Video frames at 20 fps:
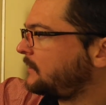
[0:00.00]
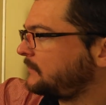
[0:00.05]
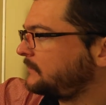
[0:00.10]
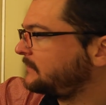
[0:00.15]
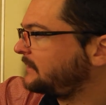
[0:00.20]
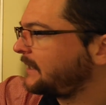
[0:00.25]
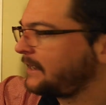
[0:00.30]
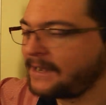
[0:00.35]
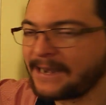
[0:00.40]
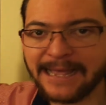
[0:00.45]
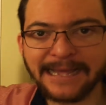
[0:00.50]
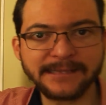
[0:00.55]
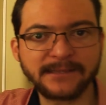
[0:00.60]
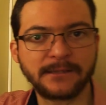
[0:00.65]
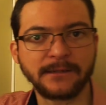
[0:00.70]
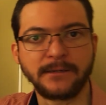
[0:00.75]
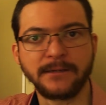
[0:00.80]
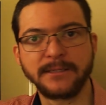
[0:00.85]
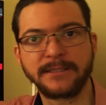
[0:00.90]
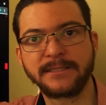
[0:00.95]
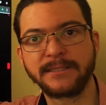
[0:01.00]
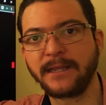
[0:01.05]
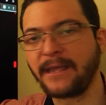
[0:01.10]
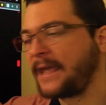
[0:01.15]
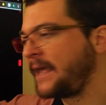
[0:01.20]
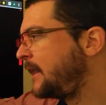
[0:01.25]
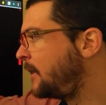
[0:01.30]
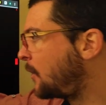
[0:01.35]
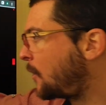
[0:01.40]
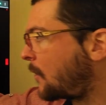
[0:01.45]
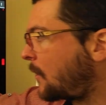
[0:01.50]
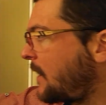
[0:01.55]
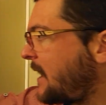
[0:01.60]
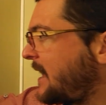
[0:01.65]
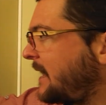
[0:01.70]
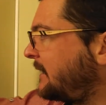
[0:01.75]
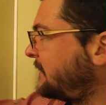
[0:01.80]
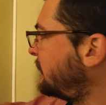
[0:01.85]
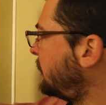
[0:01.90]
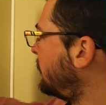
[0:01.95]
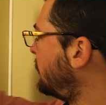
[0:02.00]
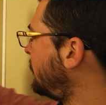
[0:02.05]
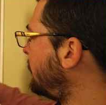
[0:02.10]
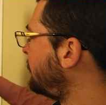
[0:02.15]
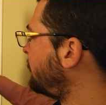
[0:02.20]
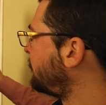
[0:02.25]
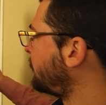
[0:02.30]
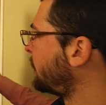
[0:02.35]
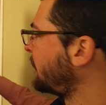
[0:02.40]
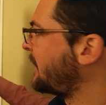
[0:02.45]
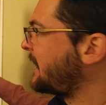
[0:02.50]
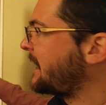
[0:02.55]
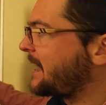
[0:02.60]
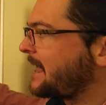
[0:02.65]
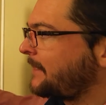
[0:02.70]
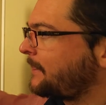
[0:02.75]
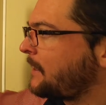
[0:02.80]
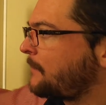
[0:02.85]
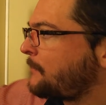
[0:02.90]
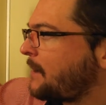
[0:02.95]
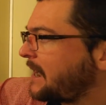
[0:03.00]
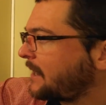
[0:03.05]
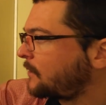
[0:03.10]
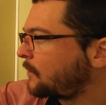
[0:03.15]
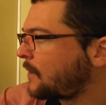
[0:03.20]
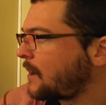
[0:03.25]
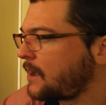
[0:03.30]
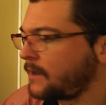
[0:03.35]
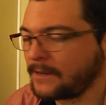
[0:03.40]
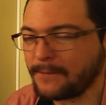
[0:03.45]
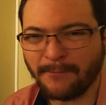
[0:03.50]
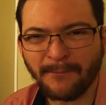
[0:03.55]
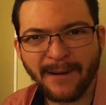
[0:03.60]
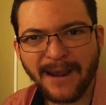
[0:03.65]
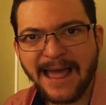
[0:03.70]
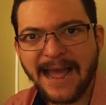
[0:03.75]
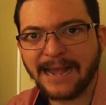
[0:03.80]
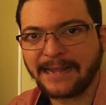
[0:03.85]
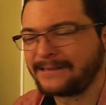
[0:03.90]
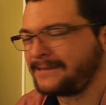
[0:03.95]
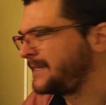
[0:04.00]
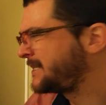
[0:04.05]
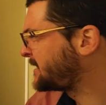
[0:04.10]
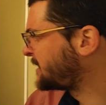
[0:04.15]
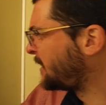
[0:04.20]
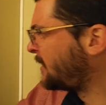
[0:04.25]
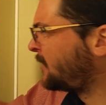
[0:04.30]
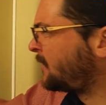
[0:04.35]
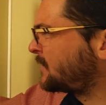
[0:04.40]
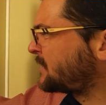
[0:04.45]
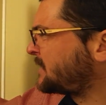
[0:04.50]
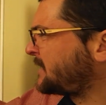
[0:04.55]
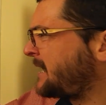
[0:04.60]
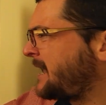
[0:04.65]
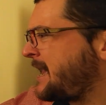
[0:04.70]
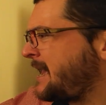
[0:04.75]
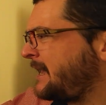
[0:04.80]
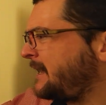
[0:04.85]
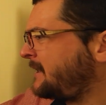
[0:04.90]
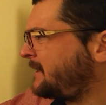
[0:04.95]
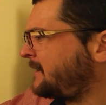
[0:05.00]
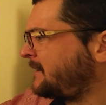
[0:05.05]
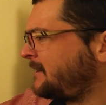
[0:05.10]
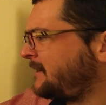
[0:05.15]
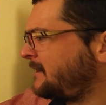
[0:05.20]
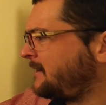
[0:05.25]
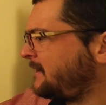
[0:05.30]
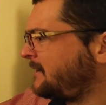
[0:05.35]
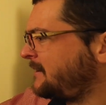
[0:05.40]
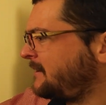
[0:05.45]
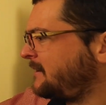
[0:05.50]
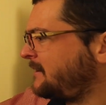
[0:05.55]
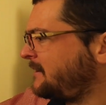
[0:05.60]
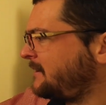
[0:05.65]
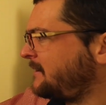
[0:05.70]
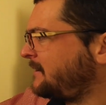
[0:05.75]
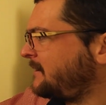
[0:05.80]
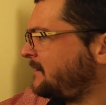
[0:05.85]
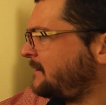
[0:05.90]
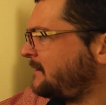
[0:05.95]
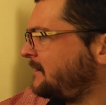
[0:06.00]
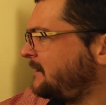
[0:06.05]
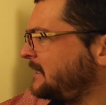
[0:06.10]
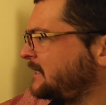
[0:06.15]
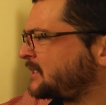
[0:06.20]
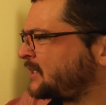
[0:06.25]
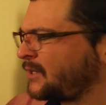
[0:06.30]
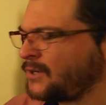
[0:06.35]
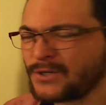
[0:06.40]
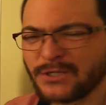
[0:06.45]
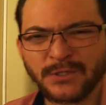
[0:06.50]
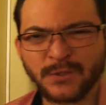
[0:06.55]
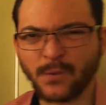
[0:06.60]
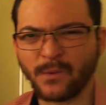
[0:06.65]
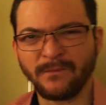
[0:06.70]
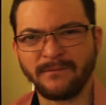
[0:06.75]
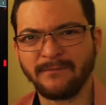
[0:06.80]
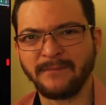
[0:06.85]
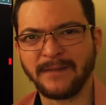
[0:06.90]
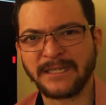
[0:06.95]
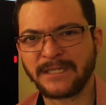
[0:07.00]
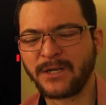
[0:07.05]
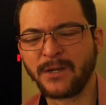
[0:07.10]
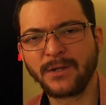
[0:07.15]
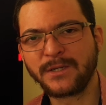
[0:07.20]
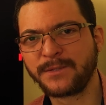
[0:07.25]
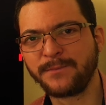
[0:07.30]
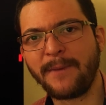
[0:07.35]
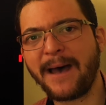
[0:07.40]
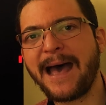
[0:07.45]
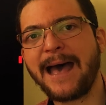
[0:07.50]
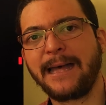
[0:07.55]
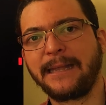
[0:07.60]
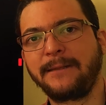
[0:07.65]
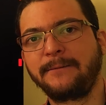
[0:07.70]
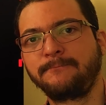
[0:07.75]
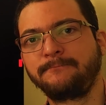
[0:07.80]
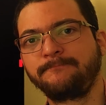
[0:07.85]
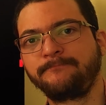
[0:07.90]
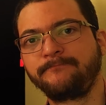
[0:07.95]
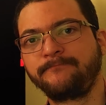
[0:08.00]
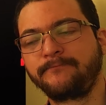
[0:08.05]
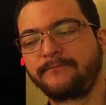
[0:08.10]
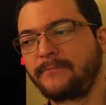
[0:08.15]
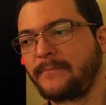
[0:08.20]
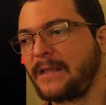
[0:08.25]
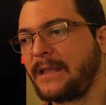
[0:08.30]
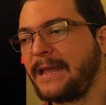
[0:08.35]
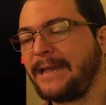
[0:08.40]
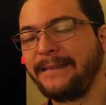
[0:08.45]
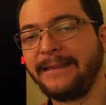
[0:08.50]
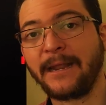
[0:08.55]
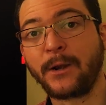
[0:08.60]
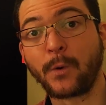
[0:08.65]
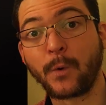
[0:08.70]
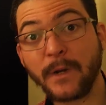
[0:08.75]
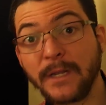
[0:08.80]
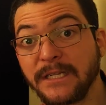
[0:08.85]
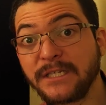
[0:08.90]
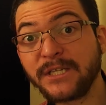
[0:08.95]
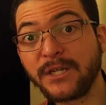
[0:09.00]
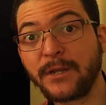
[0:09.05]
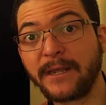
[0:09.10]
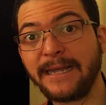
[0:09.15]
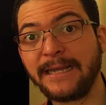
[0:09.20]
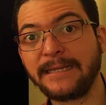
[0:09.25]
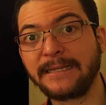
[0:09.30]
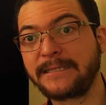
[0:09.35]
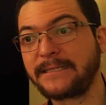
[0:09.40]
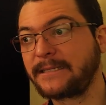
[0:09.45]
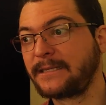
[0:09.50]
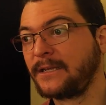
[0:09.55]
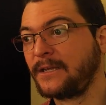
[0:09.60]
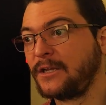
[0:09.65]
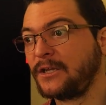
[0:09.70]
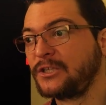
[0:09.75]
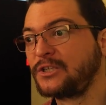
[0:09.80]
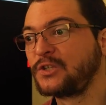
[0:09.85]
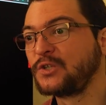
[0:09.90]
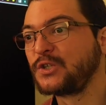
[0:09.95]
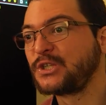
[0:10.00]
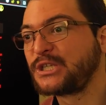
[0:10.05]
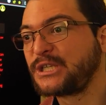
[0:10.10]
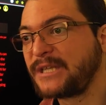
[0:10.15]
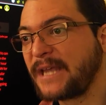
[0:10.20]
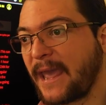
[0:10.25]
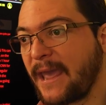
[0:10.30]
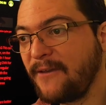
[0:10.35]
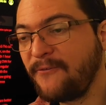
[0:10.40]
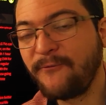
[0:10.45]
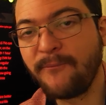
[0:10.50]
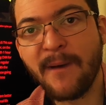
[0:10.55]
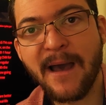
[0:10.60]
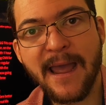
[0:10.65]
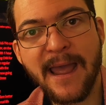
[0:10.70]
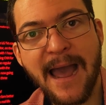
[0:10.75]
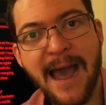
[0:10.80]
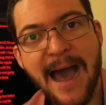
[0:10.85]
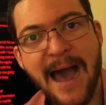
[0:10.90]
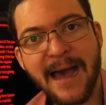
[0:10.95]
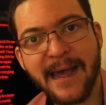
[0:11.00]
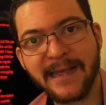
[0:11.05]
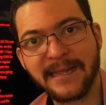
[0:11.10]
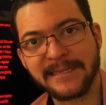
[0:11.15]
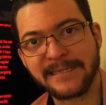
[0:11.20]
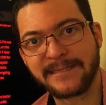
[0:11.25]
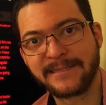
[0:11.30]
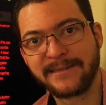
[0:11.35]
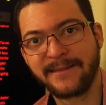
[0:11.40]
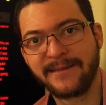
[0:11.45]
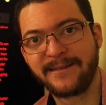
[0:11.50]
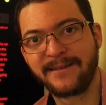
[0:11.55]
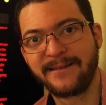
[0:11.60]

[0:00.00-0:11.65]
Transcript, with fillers: the letters in red and the background in black? This looks like it looks it looks bad. The reason is to save my eyes.